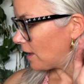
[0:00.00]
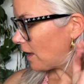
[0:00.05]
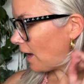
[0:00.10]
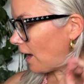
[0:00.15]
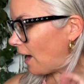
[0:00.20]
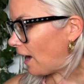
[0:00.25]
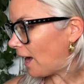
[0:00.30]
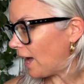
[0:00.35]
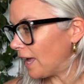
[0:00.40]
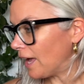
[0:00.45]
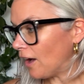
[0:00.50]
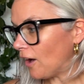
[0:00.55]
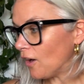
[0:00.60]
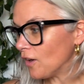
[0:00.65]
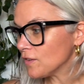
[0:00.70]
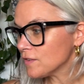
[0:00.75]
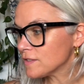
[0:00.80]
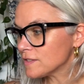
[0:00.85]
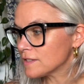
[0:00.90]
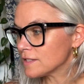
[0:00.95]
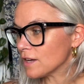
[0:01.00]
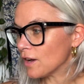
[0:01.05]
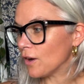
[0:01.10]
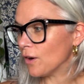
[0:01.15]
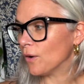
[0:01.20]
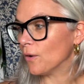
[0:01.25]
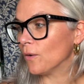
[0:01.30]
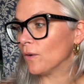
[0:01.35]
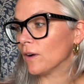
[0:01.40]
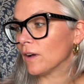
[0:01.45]
I
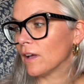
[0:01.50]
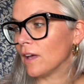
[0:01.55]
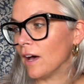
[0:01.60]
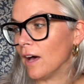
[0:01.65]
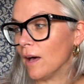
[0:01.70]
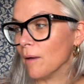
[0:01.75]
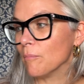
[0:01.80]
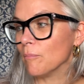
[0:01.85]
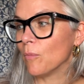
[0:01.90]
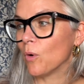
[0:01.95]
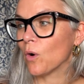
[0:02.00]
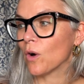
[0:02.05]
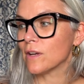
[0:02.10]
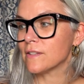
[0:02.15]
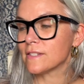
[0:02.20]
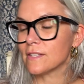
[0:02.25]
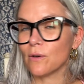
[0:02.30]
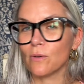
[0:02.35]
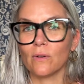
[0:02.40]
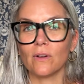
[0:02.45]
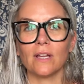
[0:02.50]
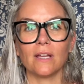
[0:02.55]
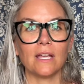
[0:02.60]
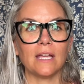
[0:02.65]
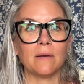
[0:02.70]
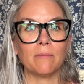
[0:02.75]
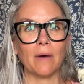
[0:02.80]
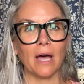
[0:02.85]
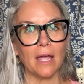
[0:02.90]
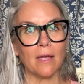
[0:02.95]
also got more. So
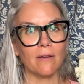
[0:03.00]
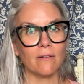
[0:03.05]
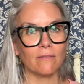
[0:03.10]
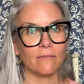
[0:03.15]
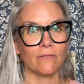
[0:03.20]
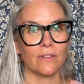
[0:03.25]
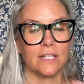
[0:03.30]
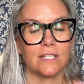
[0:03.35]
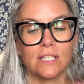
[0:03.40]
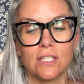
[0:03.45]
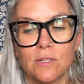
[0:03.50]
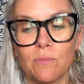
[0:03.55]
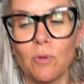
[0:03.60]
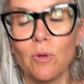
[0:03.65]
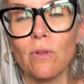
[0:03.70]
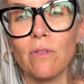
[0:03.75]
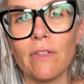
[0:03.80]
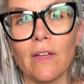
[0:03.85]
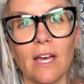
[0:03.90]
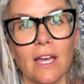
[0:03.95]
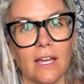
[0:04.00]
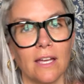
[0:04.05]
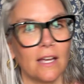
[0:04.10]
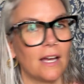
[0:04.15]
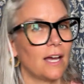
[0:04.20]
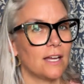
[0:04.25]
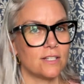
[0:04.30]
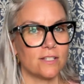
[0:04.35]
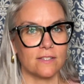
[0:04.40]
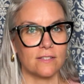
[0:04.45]
in my vintage booth,
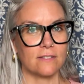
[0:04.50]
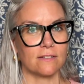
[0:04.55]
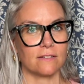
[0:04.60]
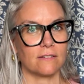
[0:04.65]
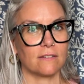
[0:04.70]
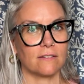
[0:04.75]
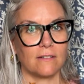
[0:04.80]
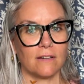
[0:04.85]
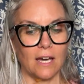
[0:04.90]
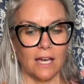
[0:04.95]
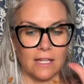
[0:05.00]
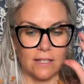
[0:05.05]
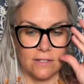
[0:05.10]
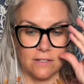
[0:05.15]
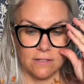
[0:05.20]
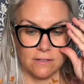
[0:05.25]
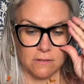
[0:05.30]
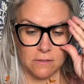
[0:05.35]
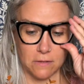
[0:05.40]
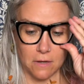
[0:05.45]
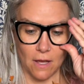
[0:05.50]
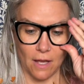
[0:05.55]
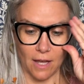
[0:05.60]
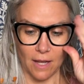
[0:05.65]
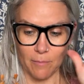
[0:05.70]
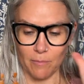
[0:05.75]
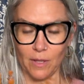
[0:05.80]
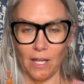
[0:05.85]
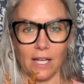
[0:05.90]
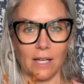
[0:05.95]

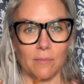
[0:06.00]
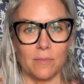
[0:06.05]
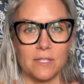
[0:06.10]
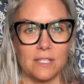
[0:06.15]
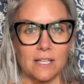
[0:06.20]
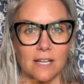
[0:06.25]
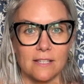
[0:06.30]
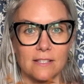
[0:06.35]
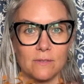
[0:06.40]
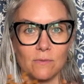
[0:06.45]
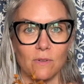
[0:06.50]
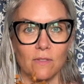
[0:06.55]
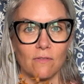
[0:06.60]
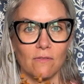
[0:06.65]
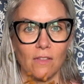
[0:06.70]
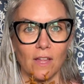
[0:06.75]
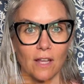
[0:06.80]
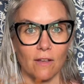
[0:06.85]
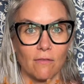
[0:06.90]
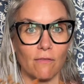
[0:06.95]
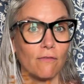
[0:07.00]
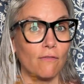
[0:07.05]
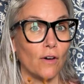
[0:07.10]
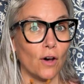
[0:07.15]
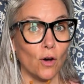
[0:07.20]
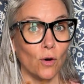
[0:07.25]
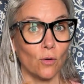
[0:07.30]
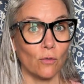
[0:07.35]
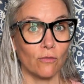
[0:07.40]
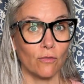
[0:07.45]
I'm like obsessed with like
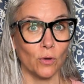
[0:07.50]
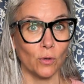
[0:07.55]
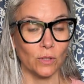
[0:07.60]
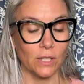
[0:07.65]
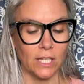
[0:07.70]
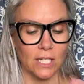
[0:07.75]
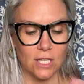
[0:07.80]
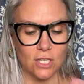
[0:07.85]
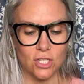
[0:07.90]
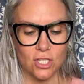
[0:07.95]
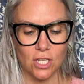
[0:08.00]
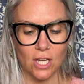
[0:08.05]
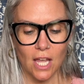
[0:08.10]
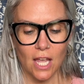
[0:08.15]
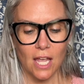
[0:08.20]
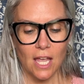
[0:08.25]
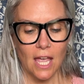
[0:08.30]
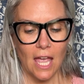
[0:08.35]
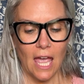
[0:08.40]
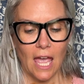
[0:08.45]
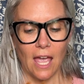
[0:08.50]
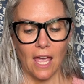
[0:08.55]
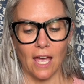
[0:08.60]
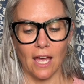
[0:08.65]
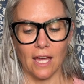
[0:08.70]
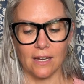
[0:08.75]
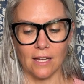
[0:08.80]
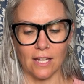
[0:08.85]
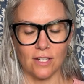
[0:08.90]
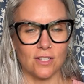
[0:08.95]
faux foliage,
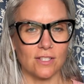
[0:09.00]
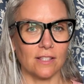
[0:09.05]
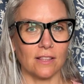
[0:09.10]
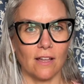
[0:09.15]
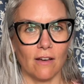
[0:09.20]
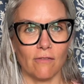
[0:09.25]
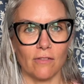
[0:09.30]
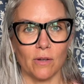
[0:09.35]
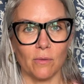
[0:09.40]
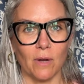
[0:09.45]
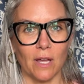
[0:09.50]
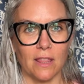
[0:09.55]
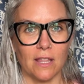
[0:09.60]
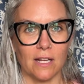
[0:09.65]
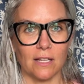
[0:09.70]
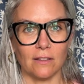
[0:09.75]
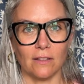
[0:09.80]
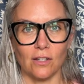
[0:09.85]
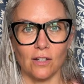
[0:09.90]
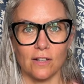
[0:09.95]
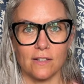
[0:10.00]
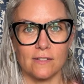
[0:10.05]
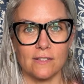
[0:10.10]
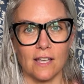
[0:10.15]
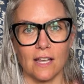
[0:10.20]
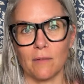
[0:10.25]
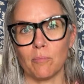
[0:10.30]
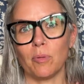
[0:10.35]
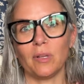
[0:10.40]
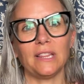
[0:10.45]
and I just love the way that it looks,
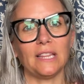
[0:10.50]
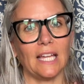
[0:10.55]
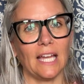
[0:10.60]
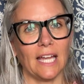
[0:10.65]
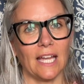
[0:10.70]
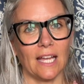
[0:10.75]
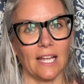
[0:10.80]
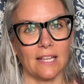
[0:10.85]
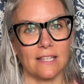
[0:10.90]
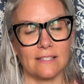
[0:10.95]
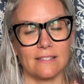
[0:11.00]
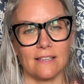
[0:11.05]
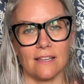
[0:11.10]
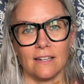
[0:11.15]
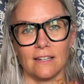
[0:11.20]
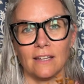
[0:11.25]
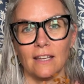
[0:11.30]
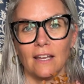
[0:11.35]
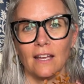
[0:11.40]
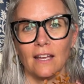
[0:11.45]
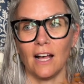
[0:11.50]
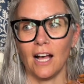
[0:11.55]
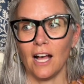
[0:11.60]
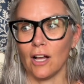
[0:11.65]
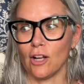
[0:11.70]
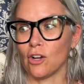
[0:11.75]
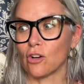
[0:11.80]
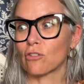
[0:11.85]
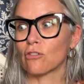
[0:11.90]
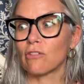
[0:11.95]
like plants and
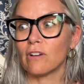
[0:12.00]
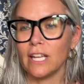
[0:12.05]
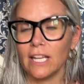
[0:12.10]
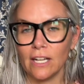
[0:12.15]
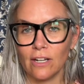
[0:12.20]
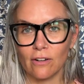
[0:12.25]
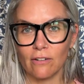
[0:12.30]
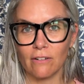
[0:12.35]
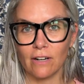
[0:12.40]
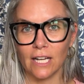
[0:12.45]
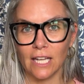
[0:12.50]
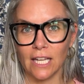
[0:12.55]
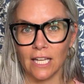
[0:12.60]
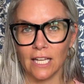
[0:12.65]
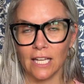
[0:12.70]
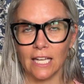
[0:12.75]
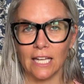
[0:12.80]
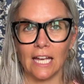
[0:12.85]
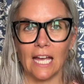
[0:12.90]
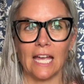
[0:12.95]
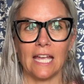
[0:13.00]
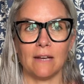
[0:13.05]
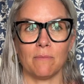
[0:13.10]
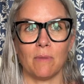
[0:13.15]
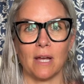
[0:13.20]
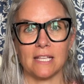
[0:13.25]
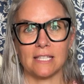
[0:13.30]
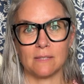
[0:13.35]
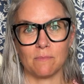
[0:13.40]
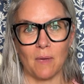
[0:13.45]
greenery in
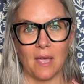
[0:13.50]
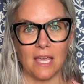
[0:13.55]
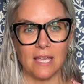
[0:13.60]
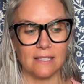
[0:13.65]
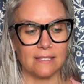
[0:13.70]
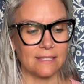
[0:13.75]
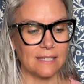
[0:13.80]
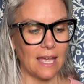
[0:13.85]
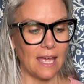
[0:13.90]
my space.